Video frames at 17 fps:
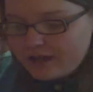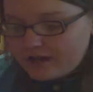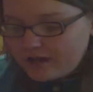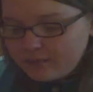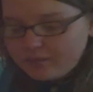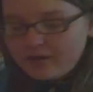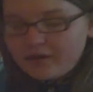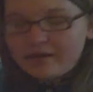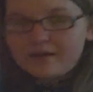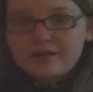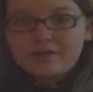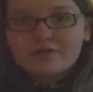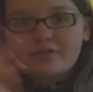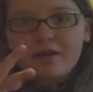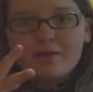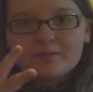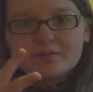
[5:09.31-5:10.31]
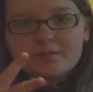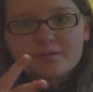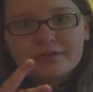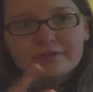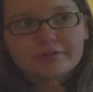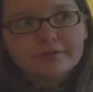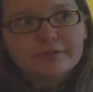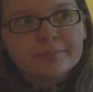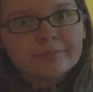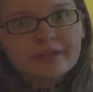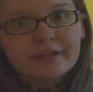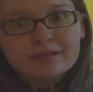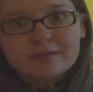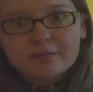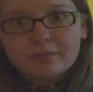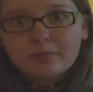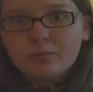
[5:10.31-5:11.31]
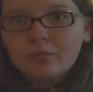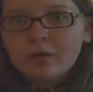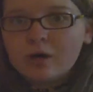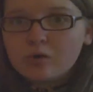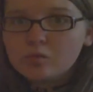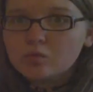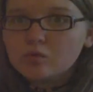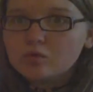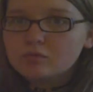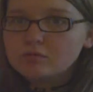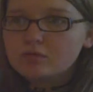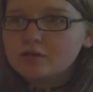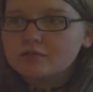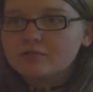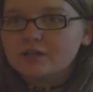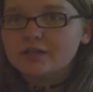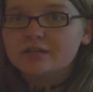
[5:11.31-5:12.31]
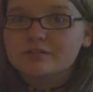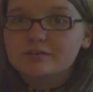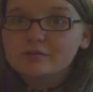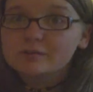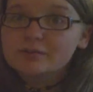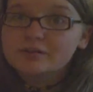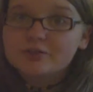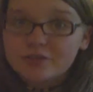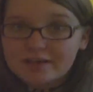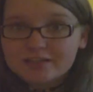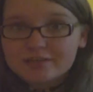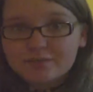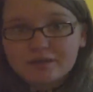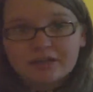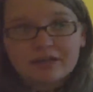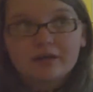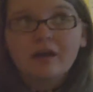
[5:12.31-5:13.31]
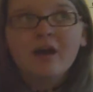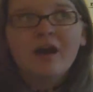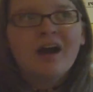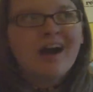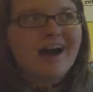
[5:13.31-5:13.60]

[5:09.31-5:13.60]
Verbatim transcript: and I bought a drop spindle and some wool roving. So I'm going to try spinning.